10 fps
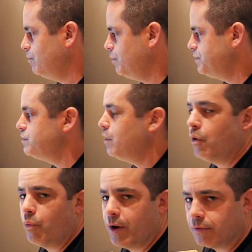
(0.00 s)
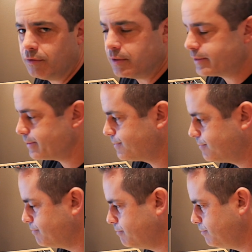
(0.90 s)
once you know where to look, it's
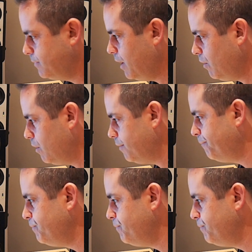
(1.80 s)
not hard.